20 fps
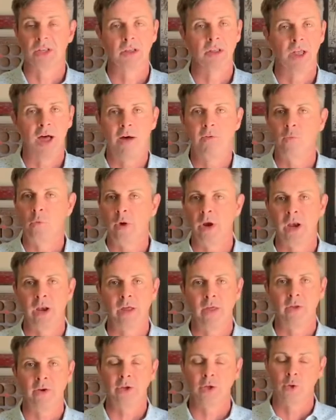love one
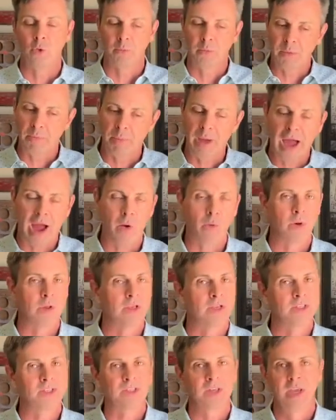another. You will be
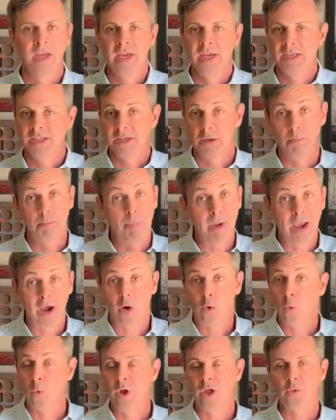powerless to
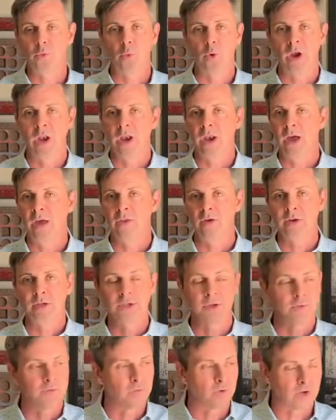bear with one another,
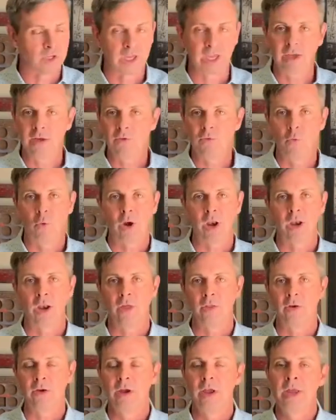to forgive one
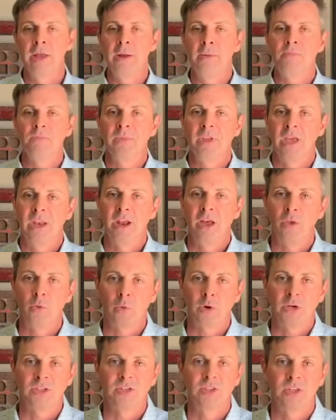another. In other
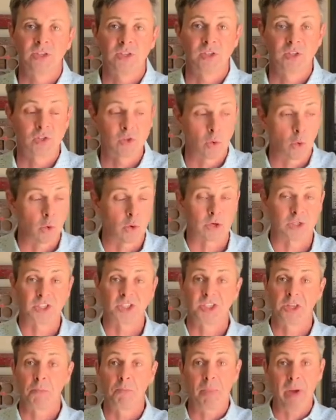words, the source,
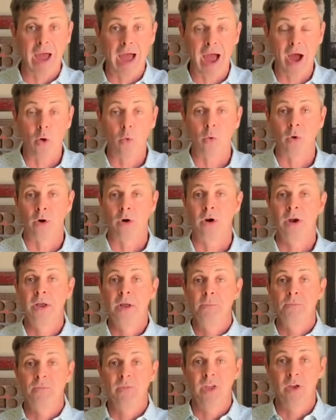the power
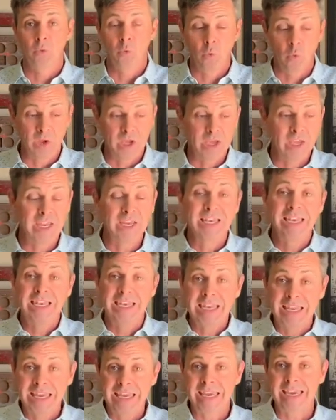that we
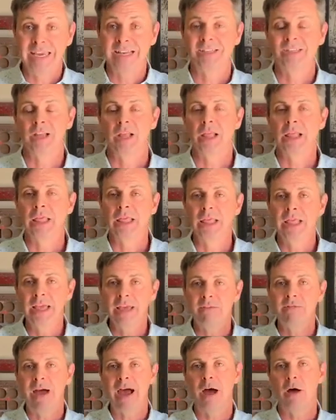need to
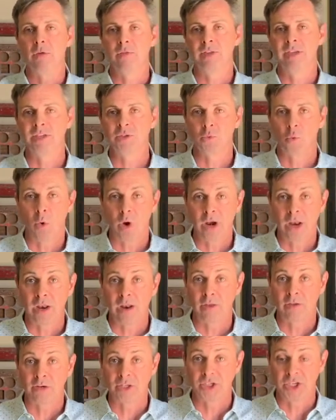live out these one
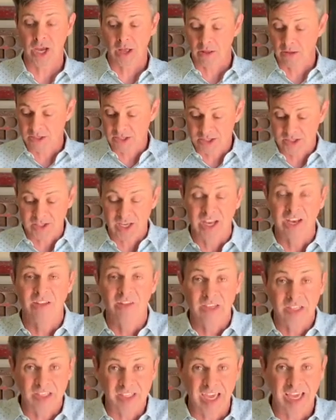another challenges, and
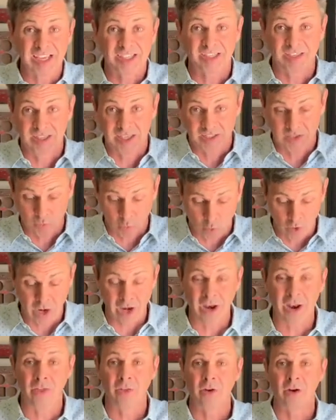in this case, this one
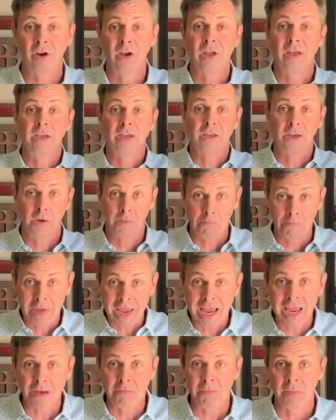another
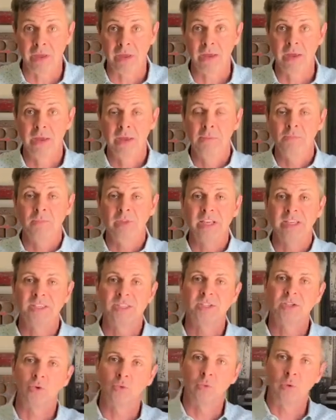commandment,
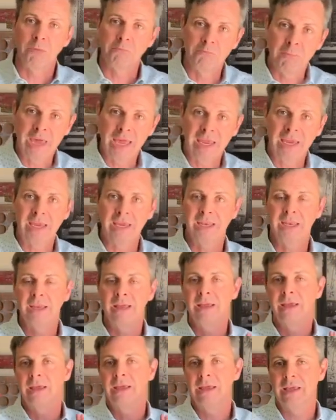is to
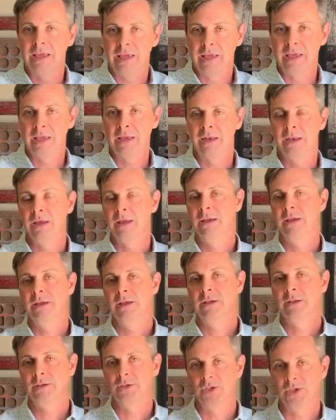remain in
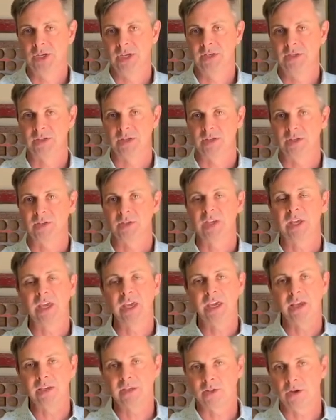Jesus.
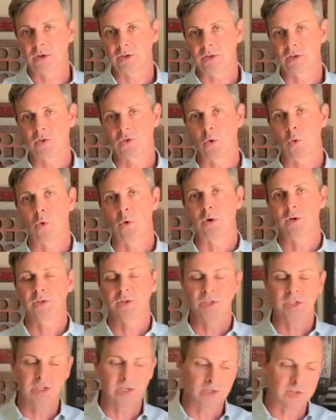He is our
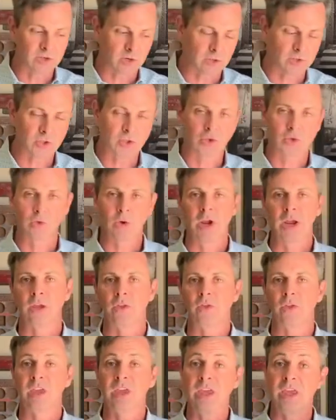source, He is our
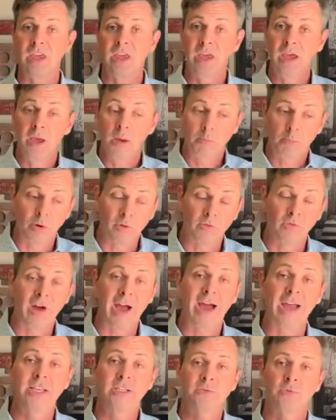strength. He
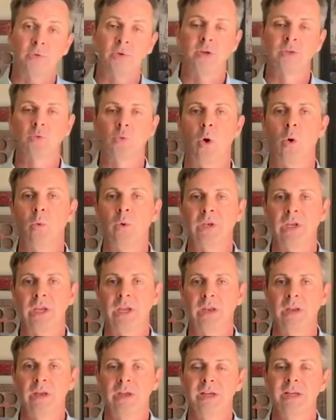provides for us what we
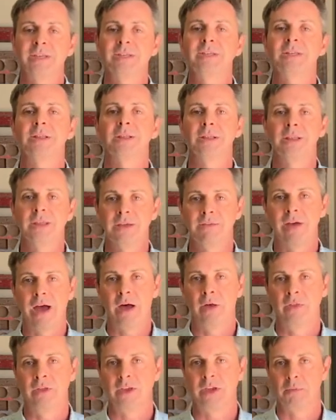need to live
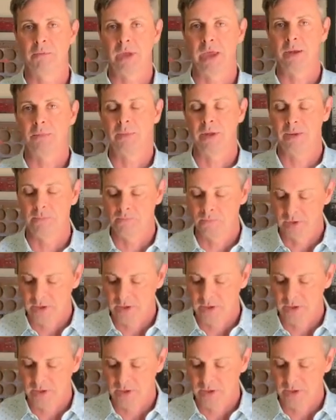out the commandment.